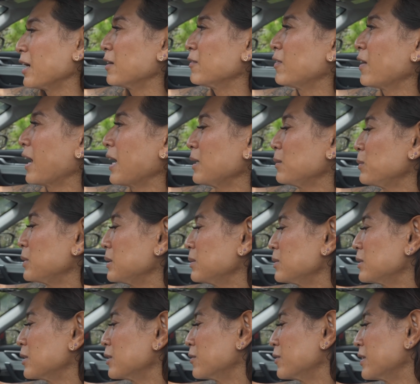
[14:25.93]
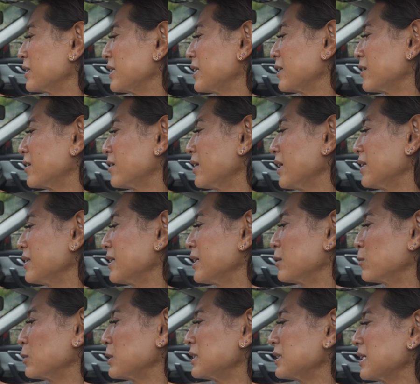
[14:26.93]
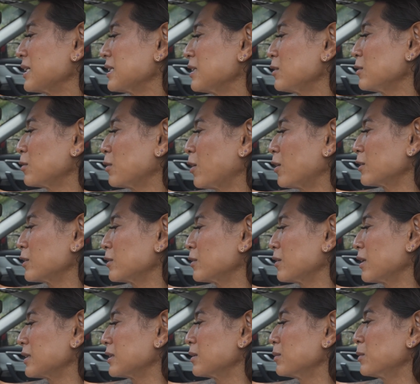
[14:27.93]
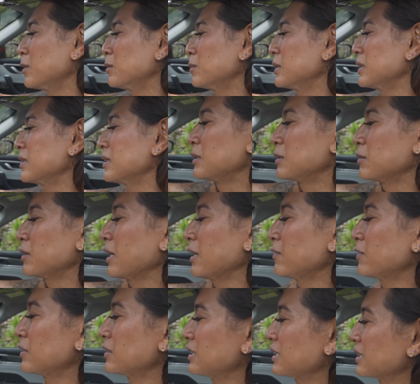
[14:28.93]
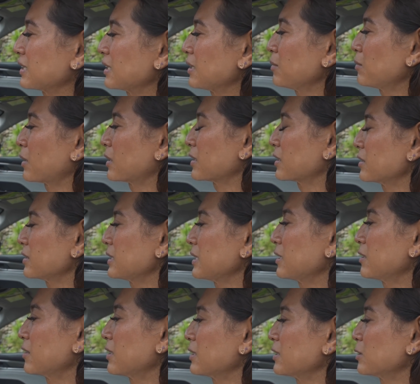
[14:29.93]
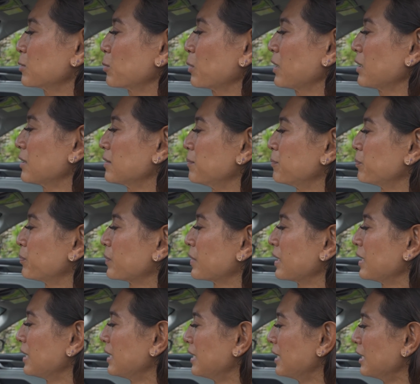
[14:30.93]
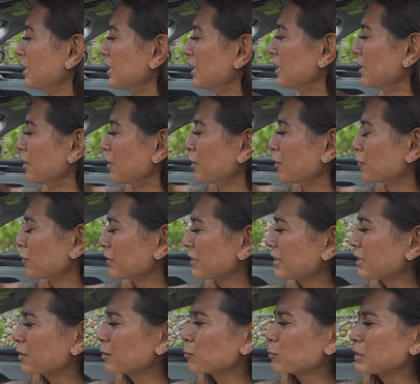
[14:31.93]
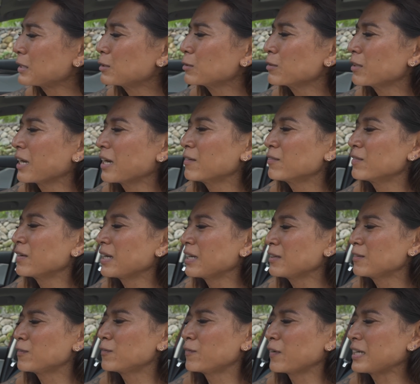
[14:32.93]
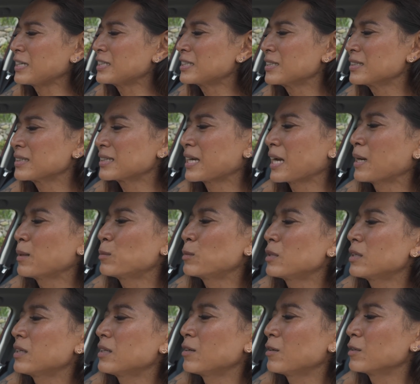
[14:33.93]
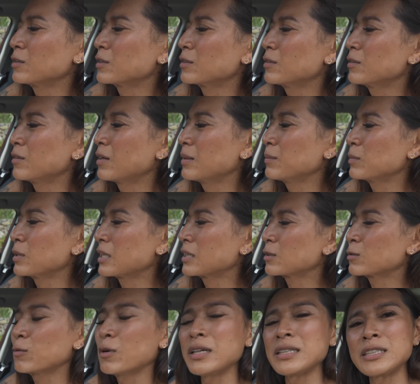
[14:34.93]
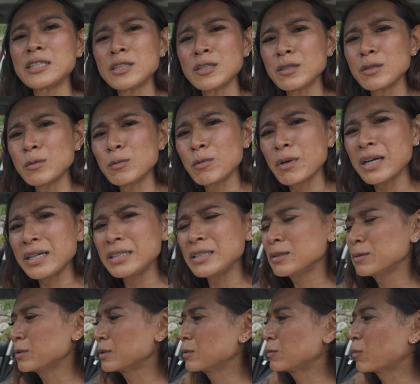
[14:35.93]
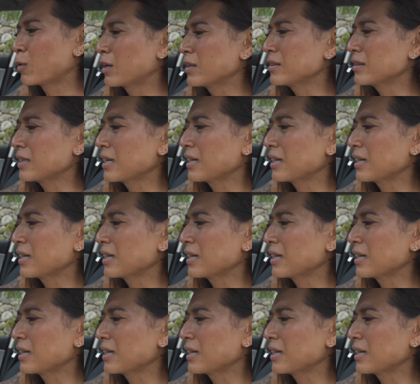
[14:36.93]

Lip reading: have high beams over here, and then we set it to auto at the moment. We do have our signal markers here as well. Over here, we do have a facial camera, although I'm not quite sure why you would want